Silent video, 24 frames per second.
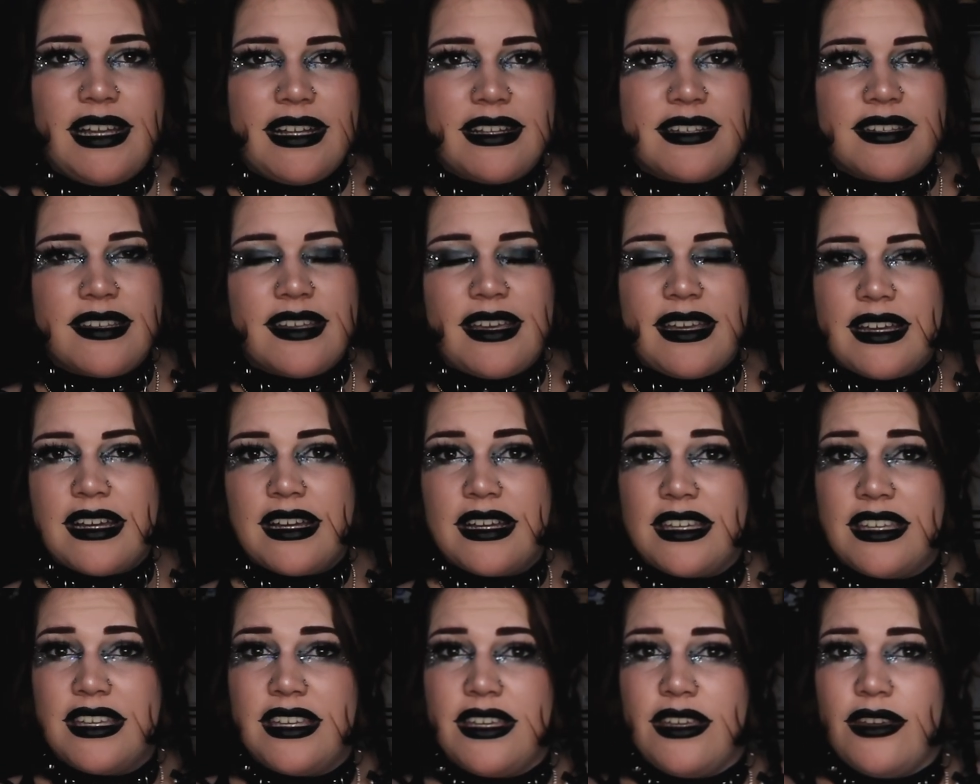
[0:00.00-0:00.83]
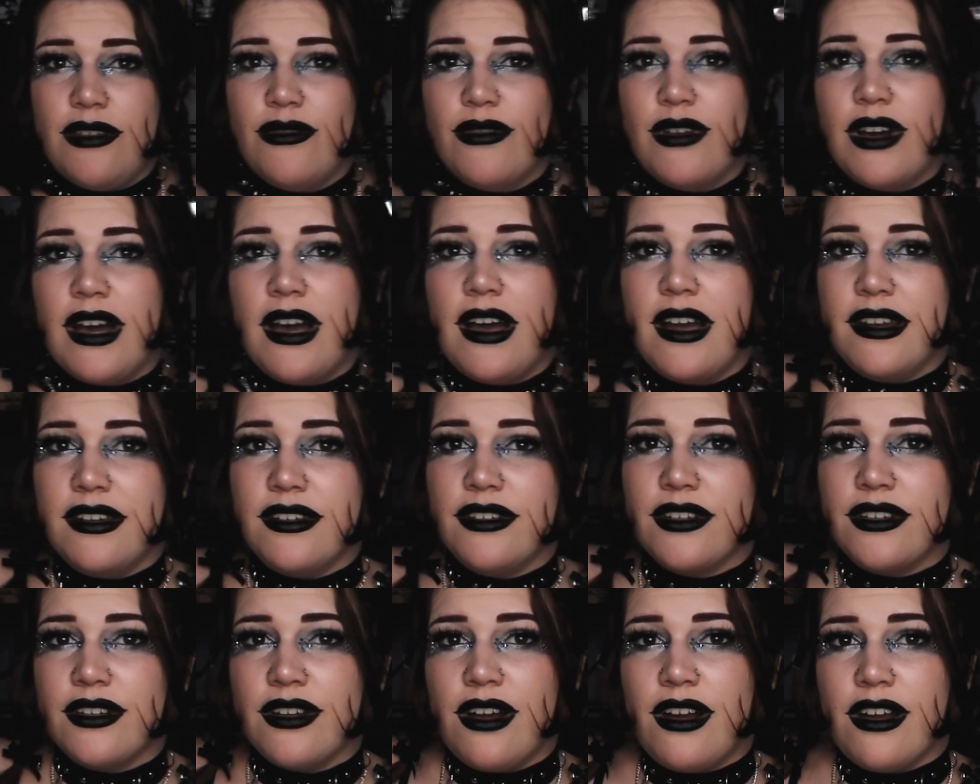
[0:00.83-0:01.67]
it into like a cute
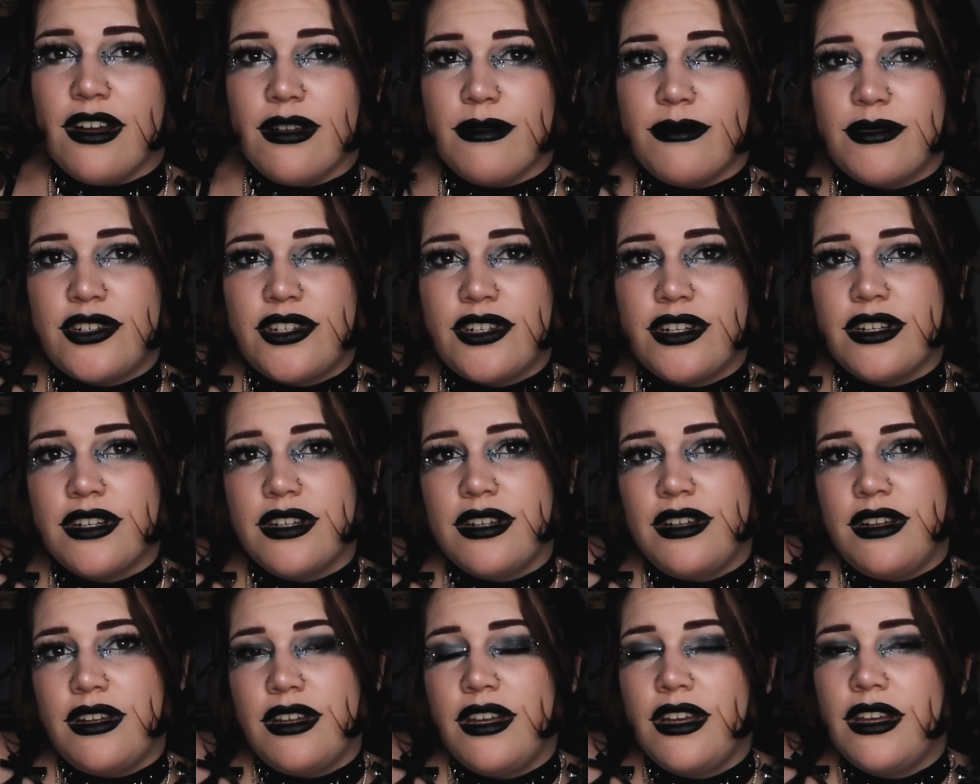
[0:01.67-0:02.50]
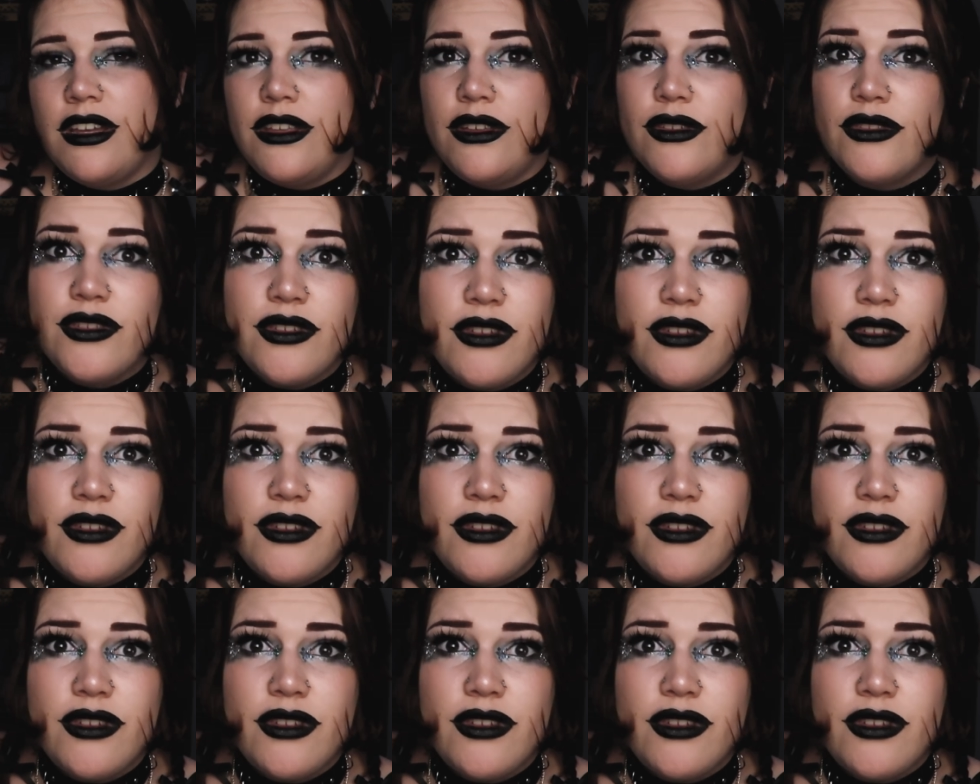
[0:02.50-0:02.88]
underarm shirt. You